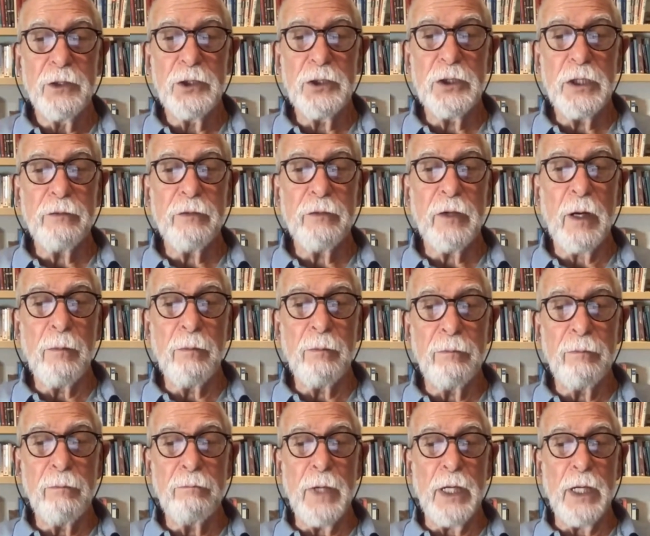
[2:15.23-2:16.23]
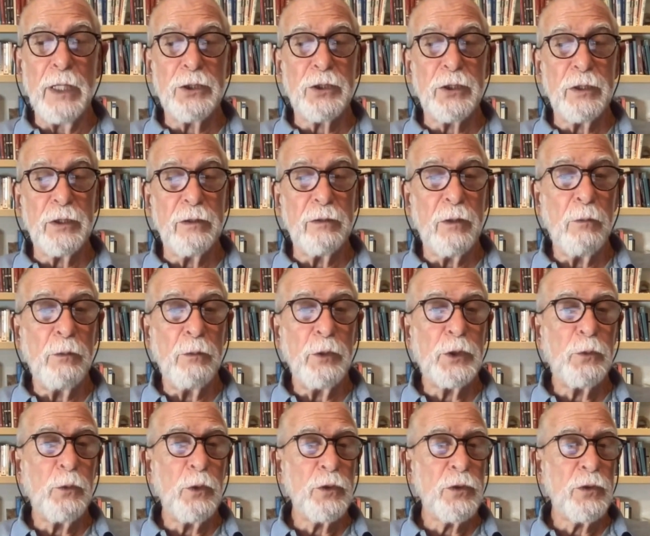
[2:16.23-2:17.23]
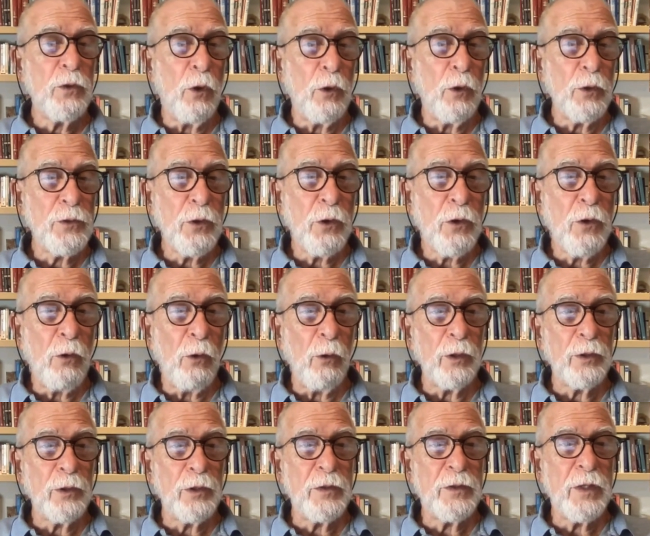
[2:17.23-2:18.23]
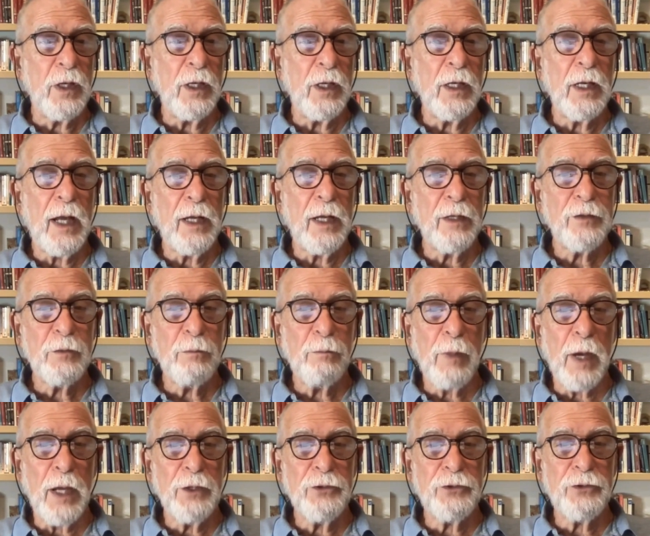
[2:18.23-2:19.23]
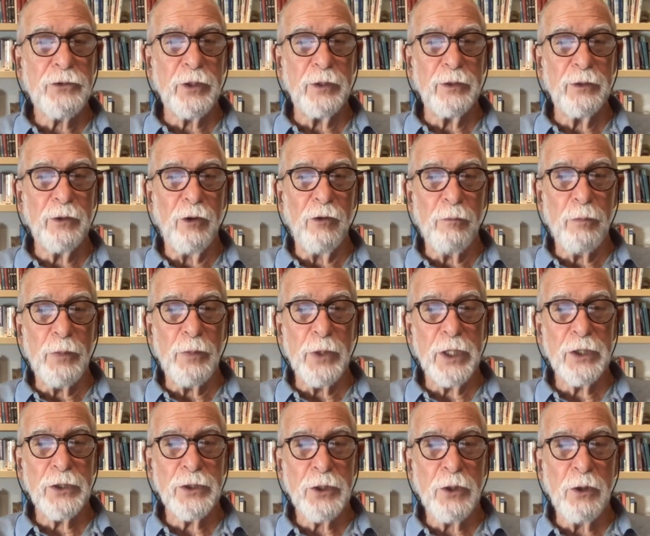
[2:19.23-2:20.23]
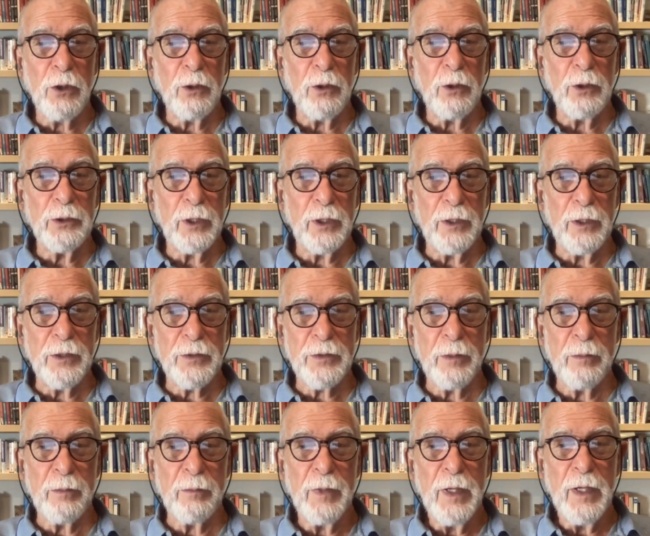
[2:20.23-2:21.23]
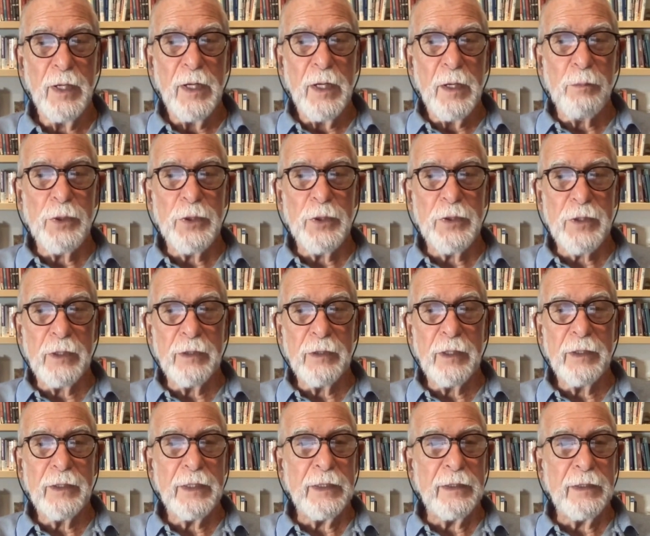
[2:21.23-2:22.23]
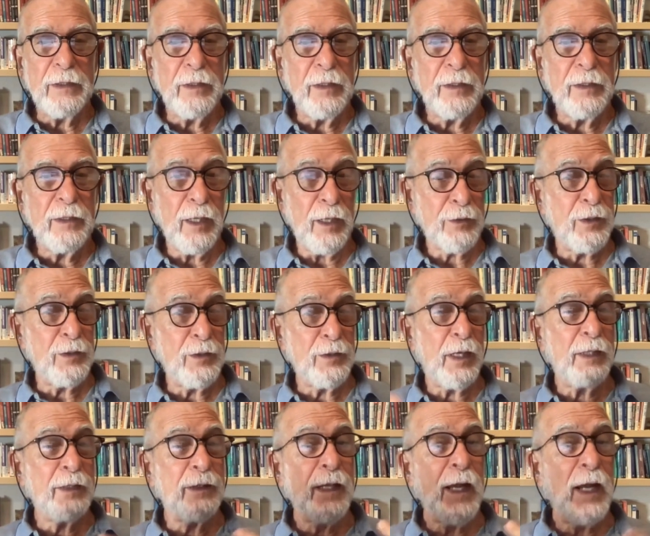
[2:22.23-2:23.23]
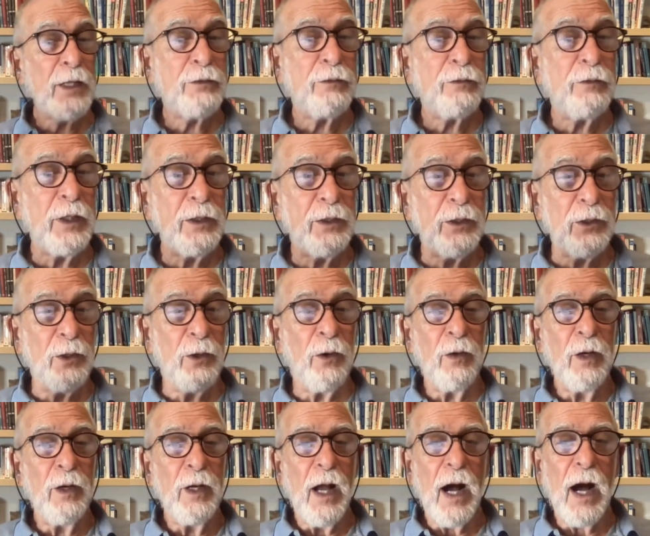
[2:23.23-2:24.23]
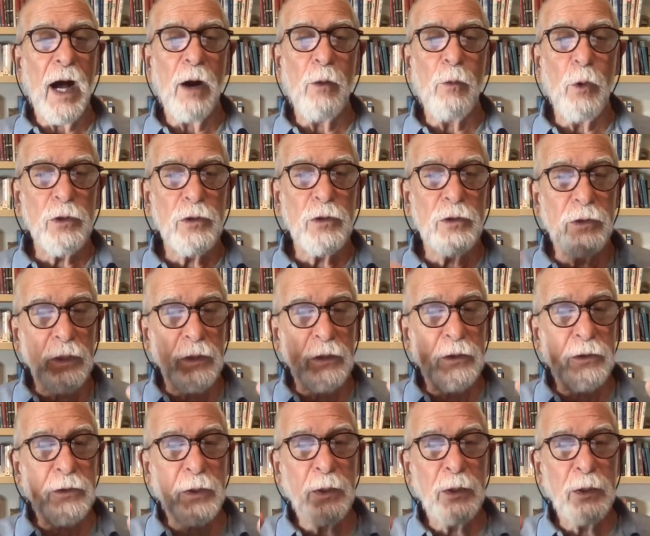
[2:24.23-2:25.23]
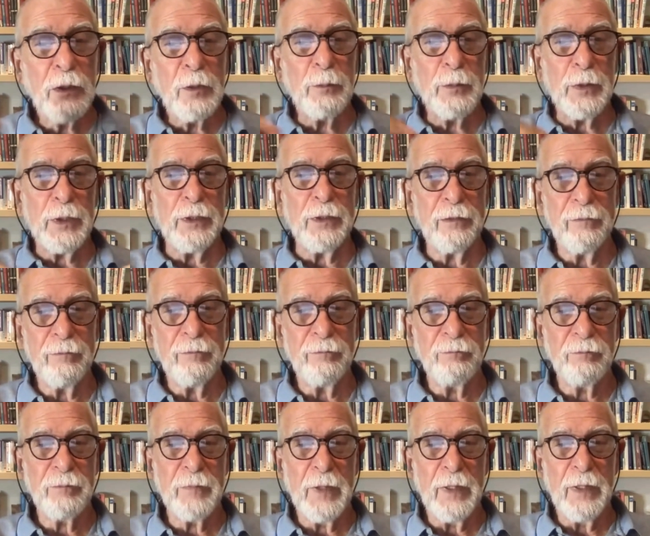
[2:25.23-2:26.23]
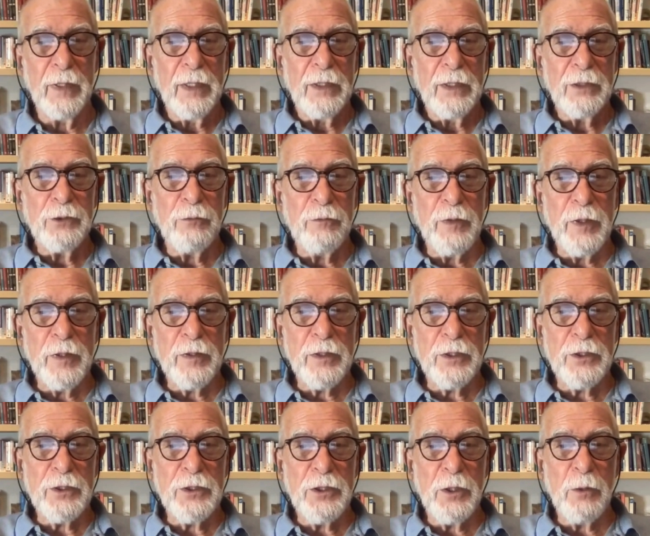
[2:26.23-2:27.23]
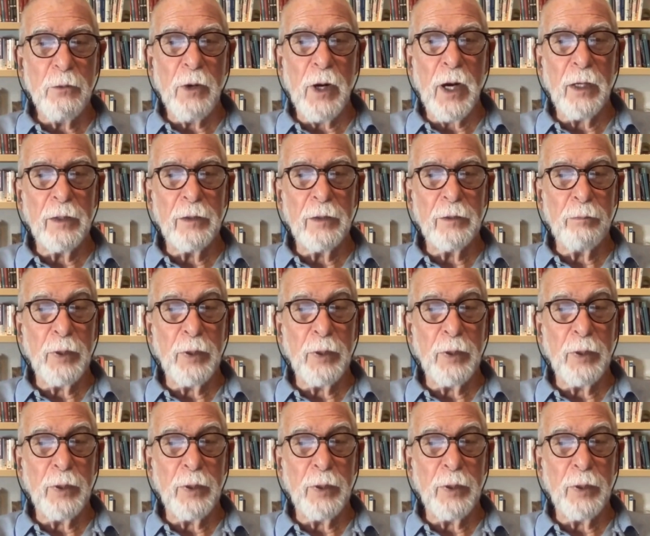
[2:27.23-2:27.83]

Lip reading: Shiva mansion, which was also called the last bastion of British colonialism, presented in details in the attached video, I was determined to visit Shiva